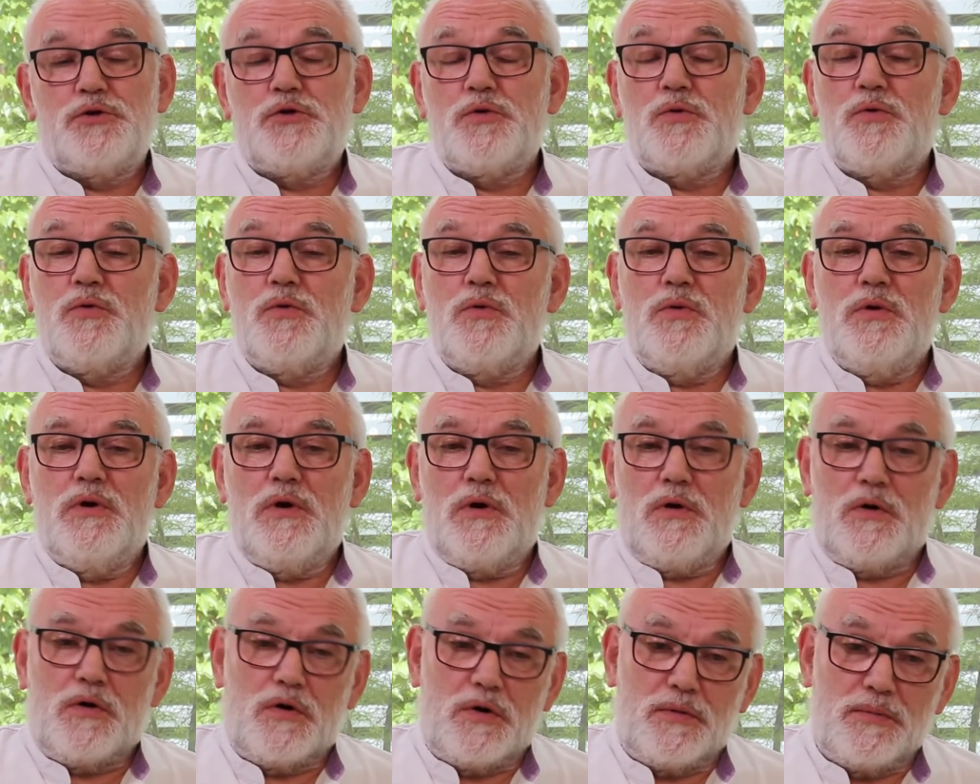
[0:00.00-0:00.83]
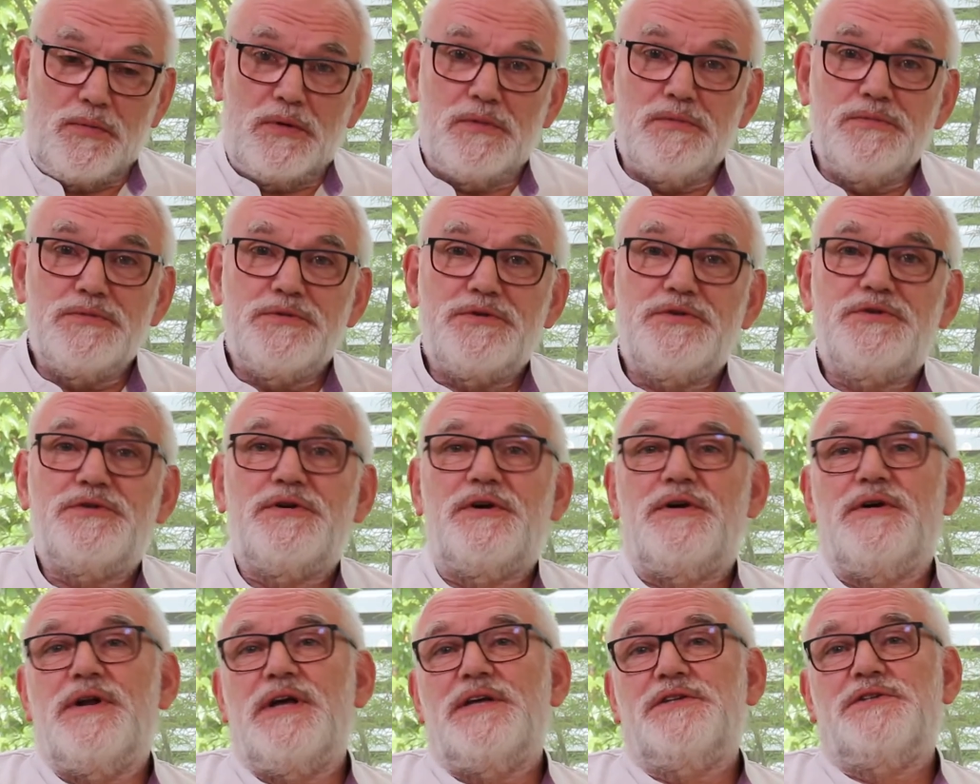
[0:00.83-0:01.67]
Two
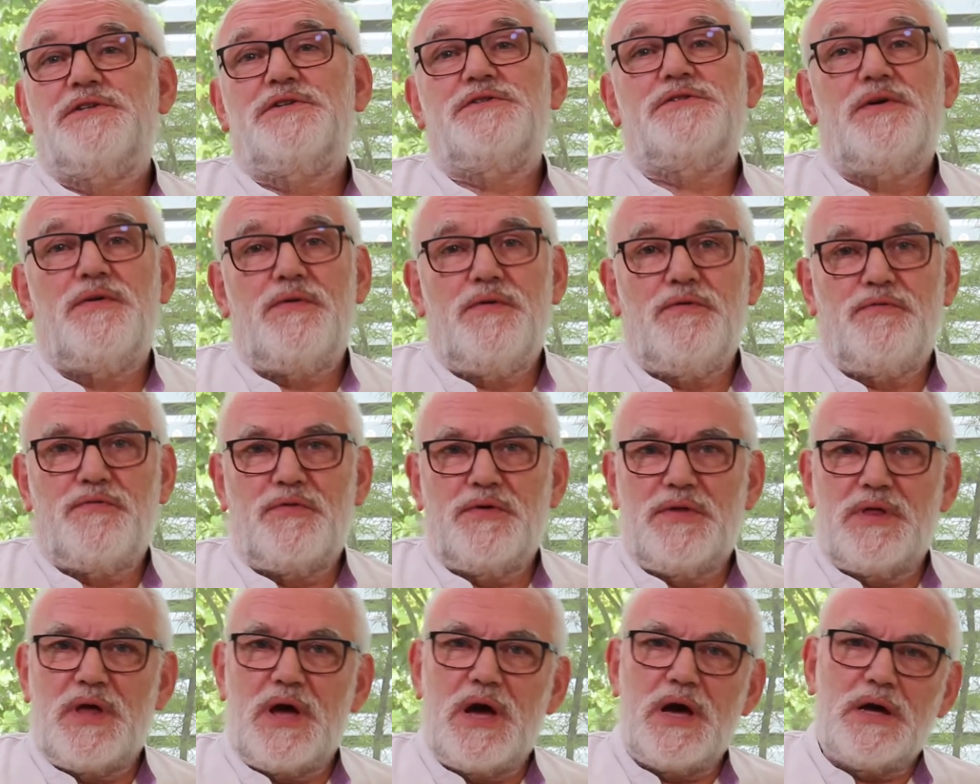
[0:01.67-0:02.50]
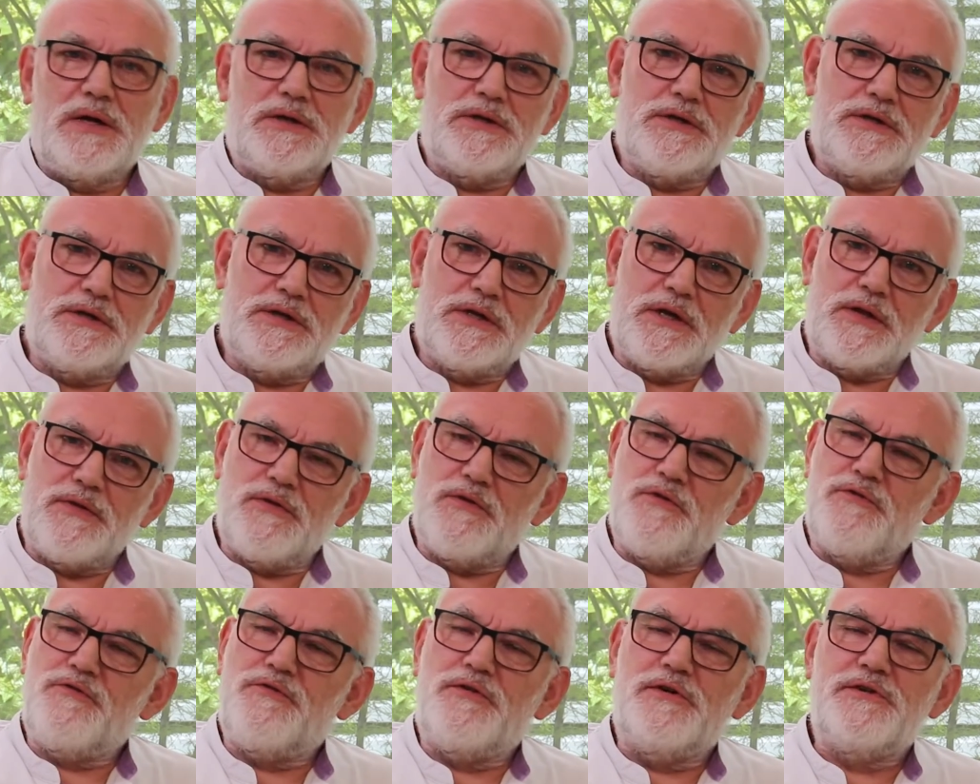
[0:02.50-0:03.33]
hormones are necessary for that.
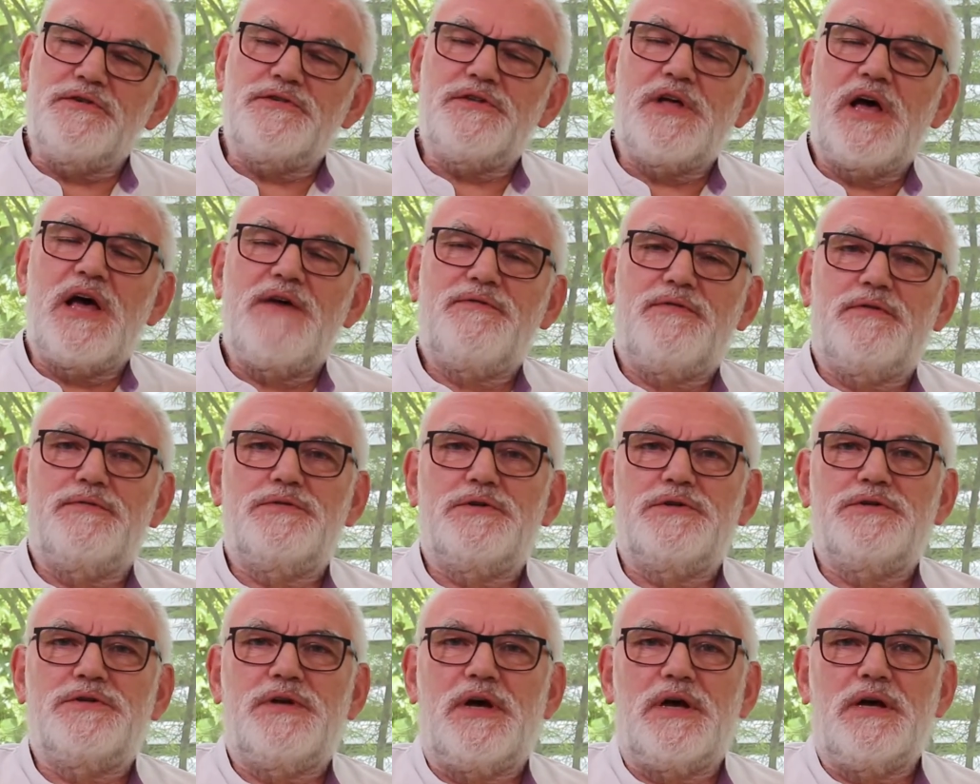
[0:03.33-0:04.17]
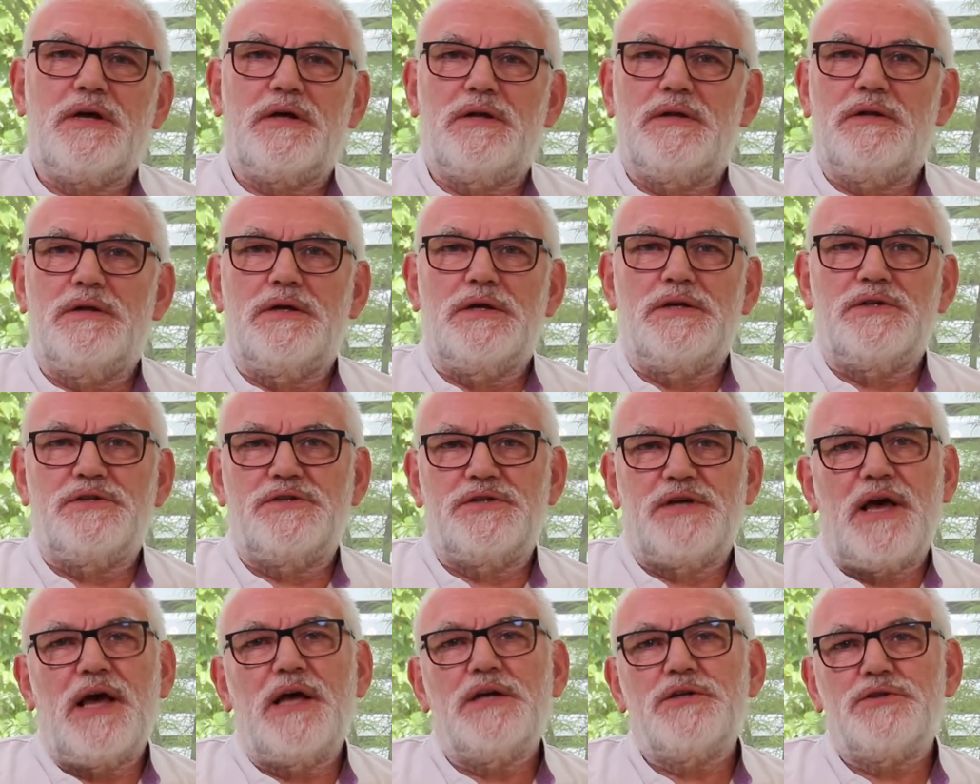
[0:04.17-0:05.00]
In the first half of the cycle,
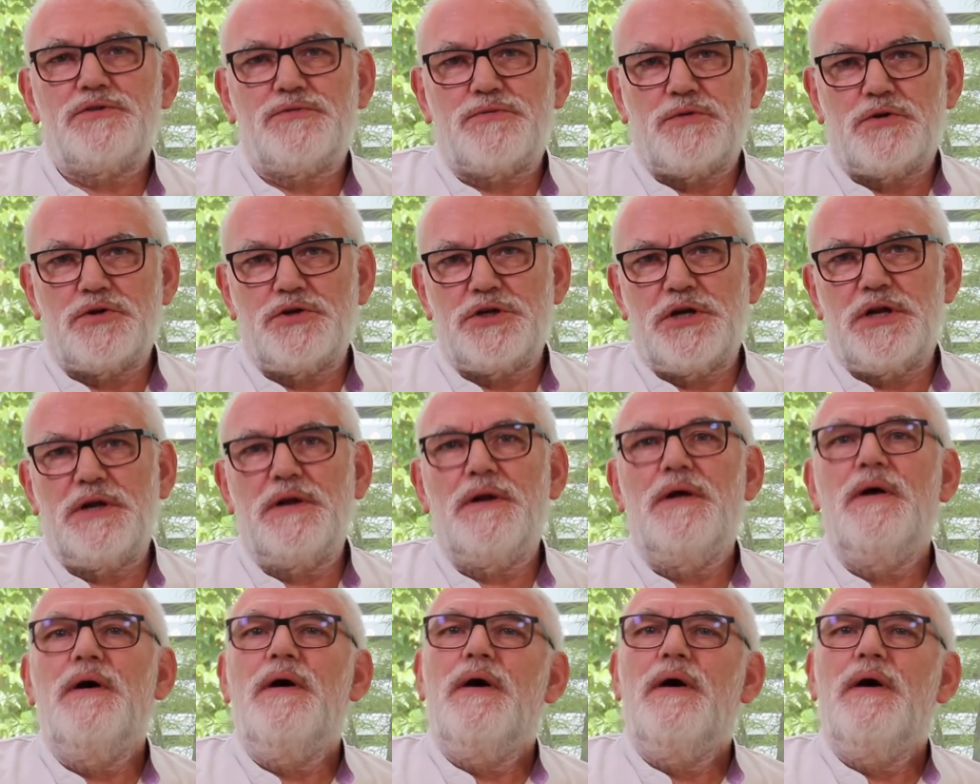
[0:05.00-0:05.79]
it's estrogen.